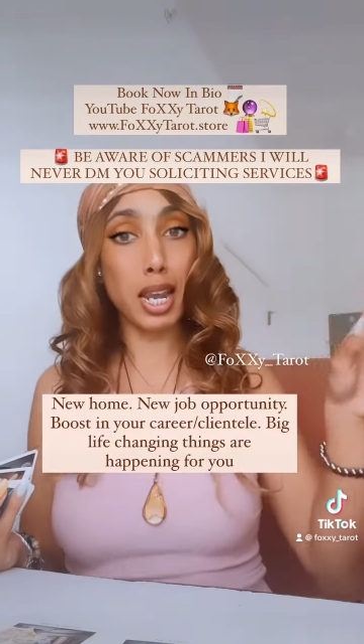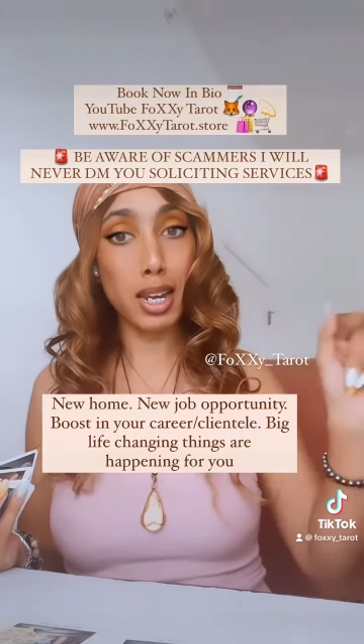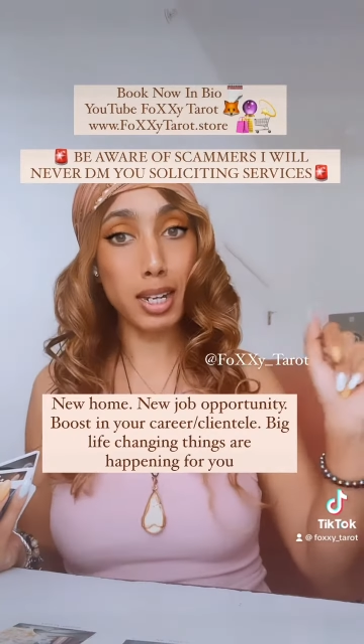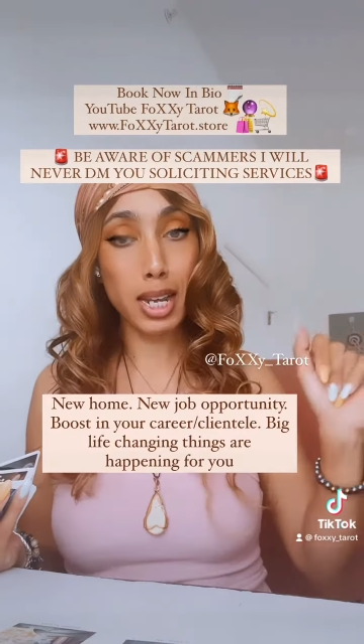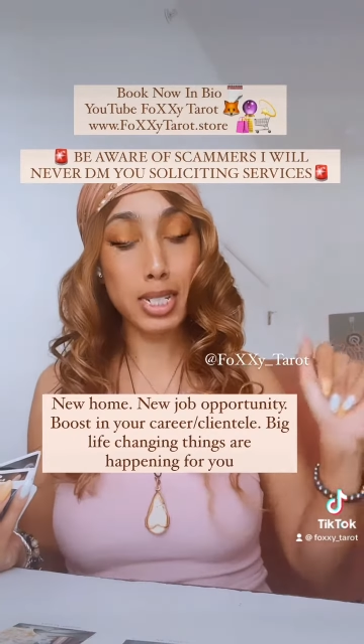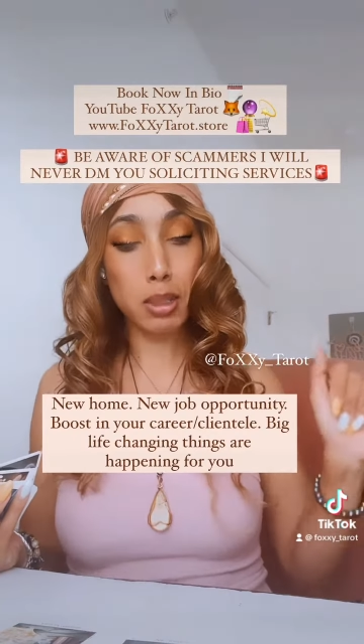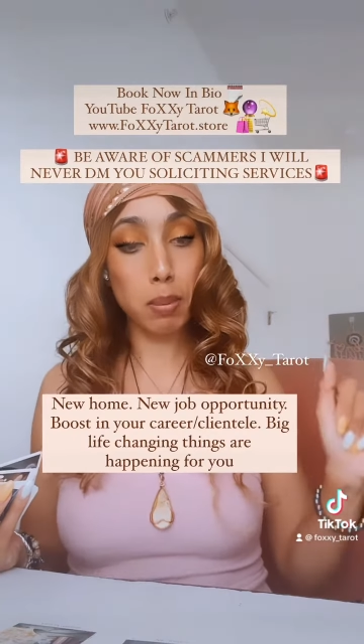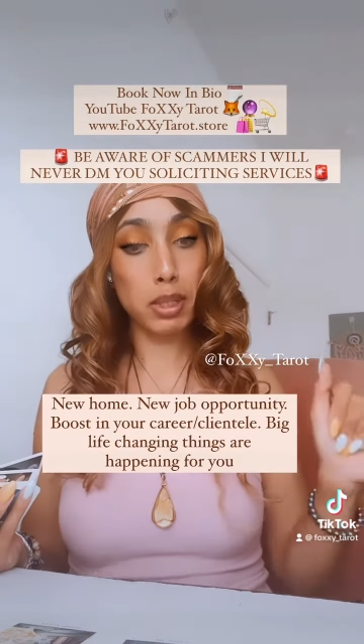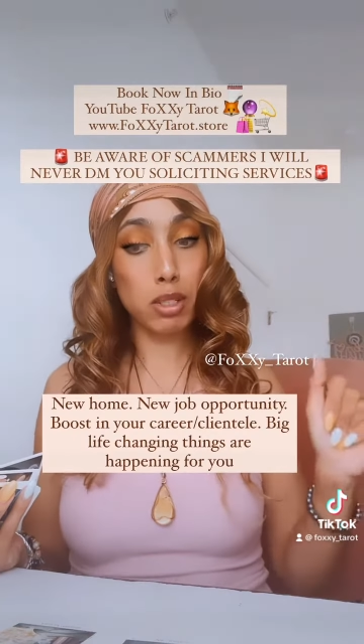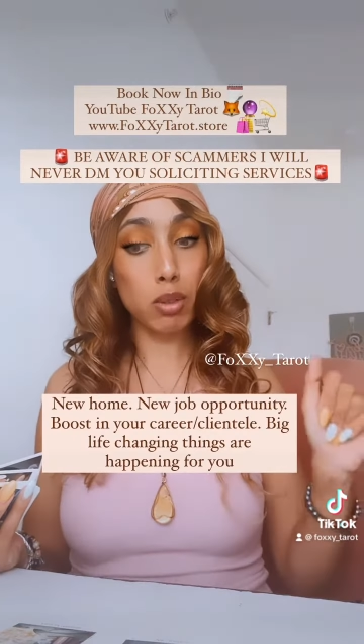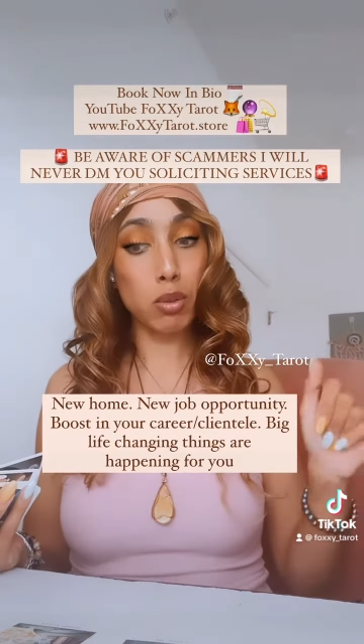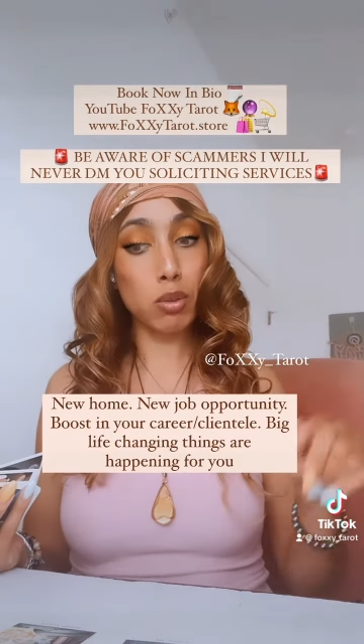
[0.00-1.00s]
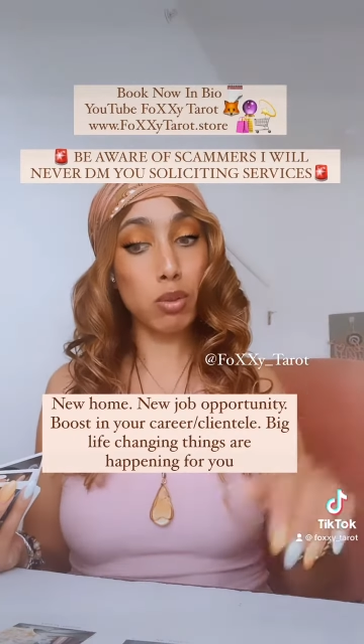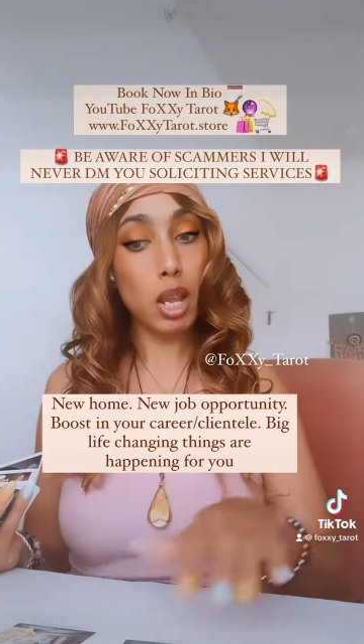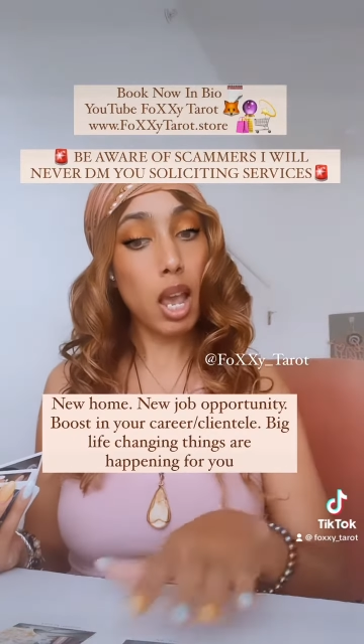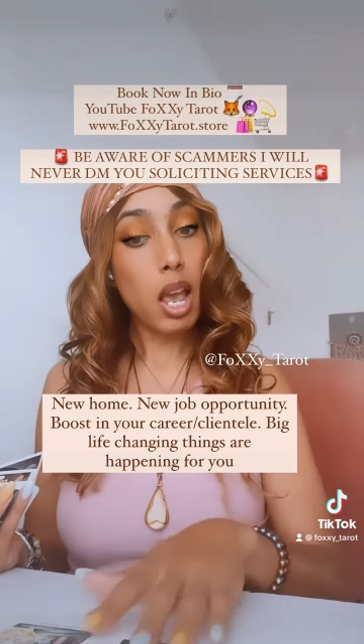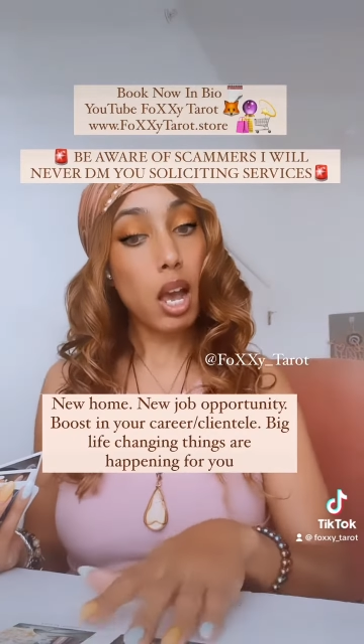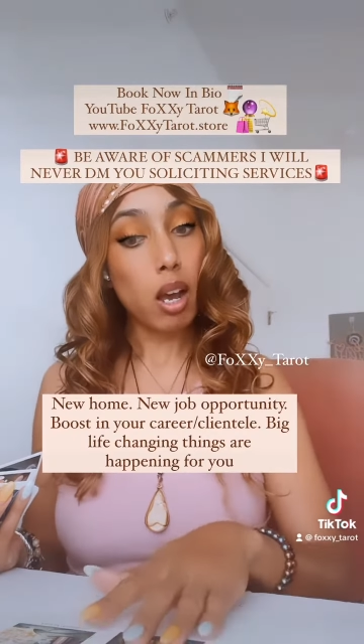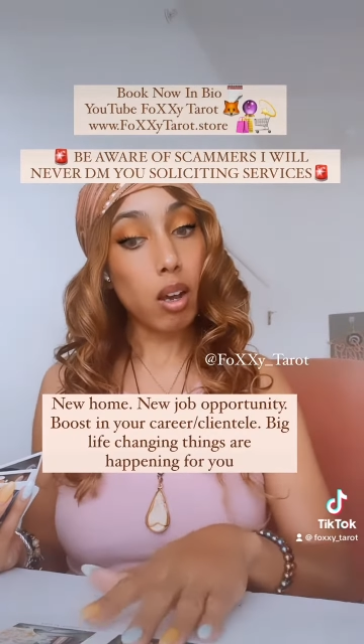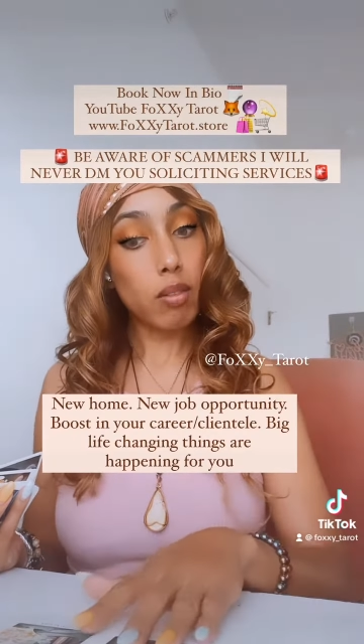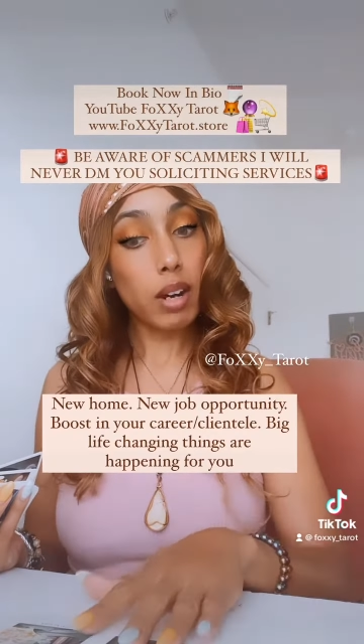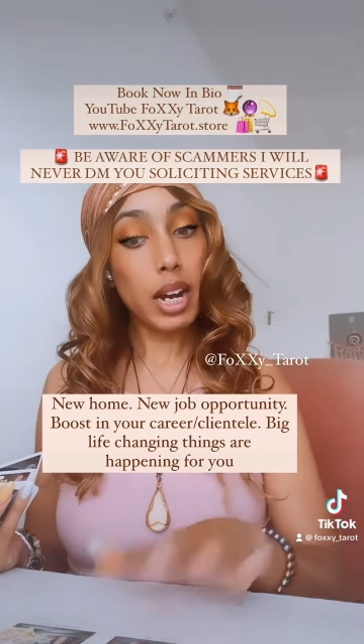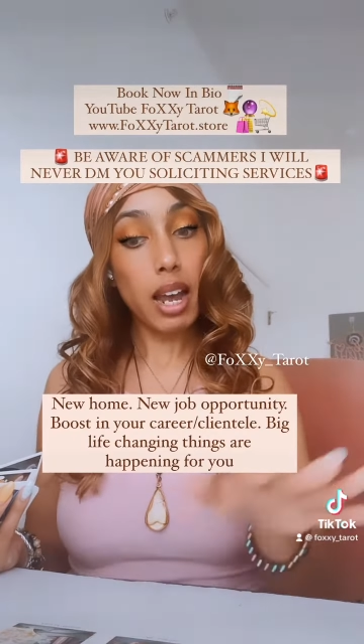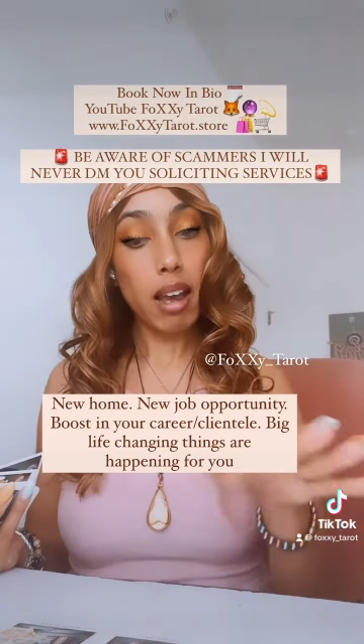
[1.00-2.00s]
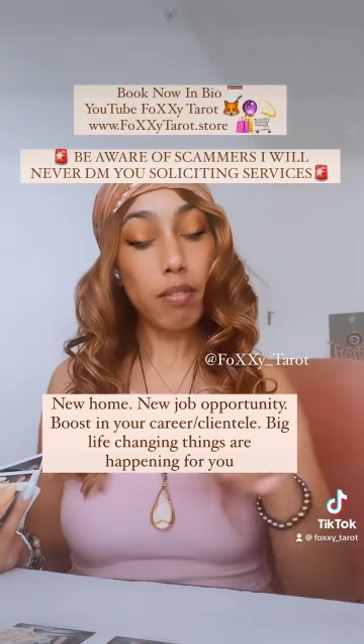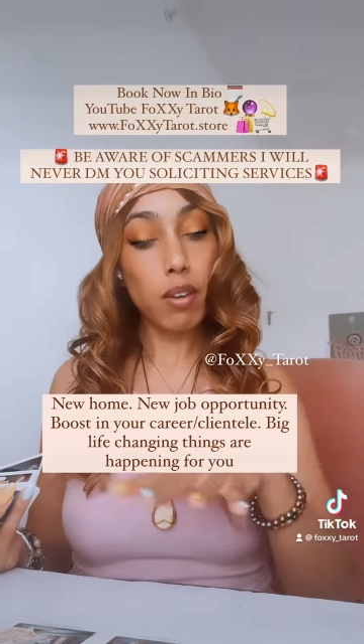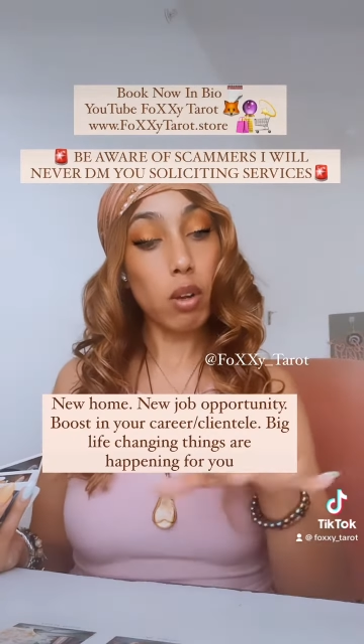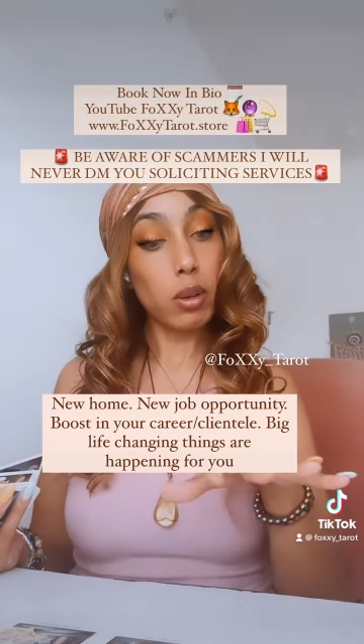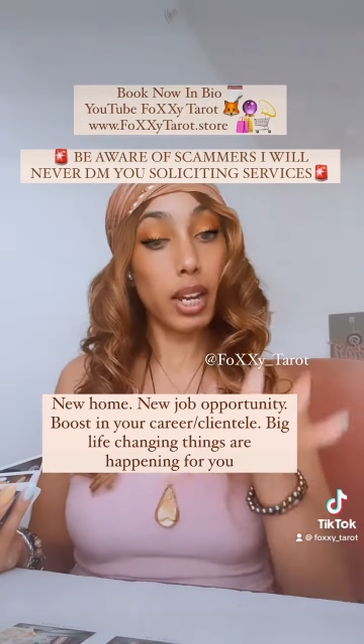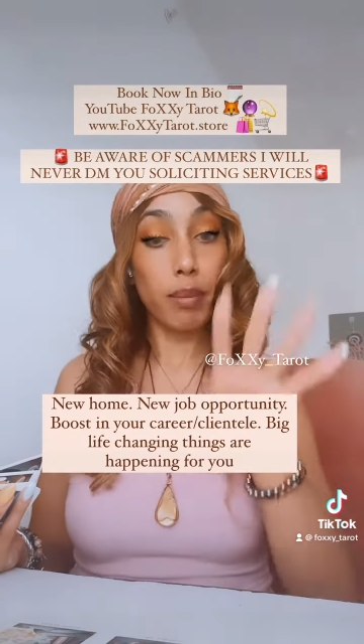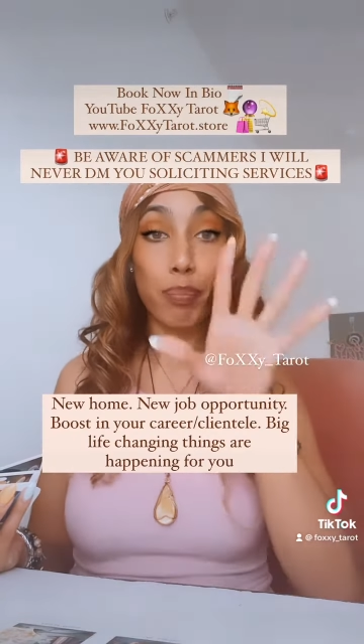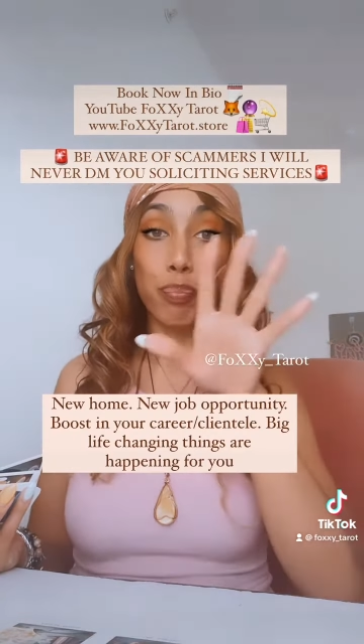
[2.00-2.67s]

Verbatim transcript: and Ace of Pentacles. All right. I, okay